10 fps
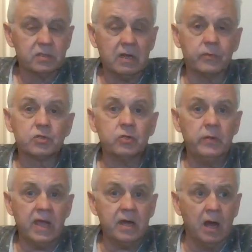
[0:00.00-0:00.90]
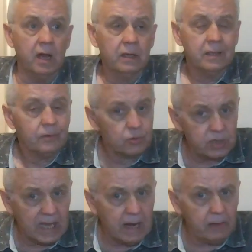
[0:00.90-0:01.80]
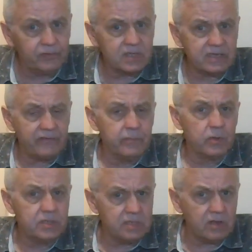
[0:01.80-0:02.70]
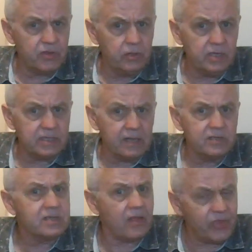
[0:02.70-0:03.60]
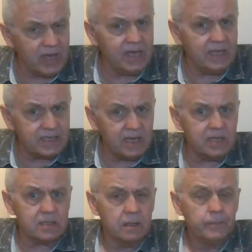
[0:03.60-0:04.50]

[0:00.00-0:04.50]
Now, the two-yearer, does he get out after 7 months? Is it a 30 sentence? I think it is.